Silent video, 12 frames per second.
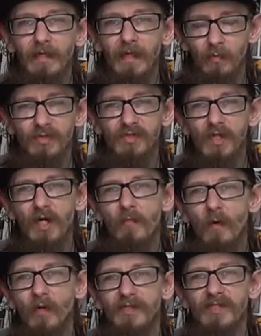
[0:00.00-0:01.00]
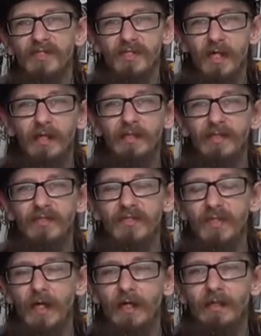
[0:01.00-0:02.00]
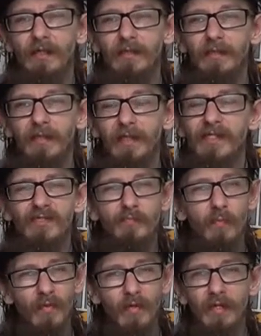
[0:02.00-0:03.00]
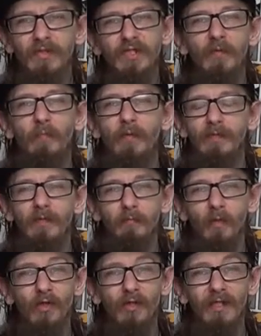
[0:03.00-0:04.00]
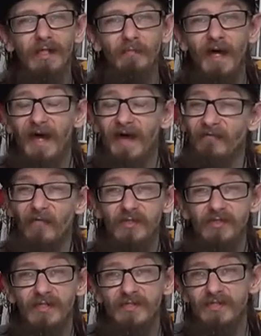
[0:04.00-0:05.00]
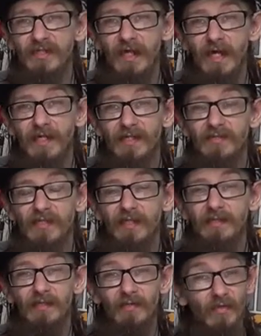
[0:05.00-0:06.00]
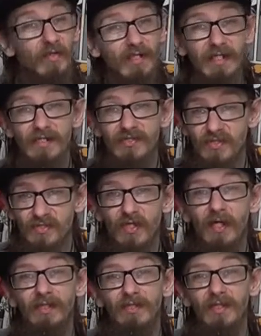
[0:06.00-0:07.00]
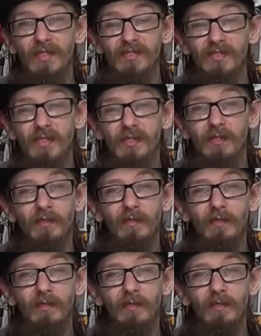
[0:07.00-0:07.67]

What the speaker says: He wants to go more into science, and he's proud to proclaim every chance he gets that he is a scientist.